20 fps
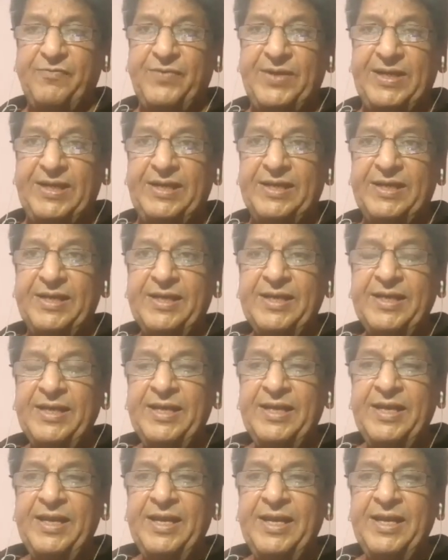field.
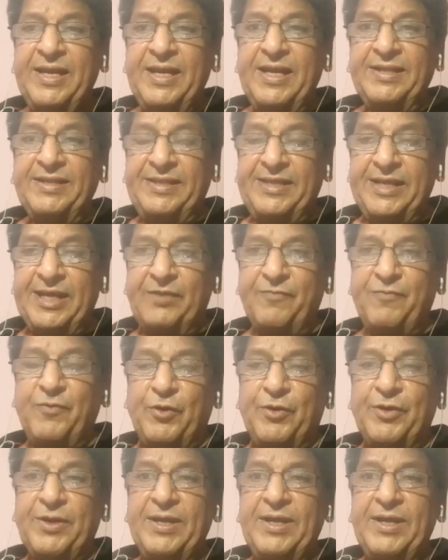Therefore,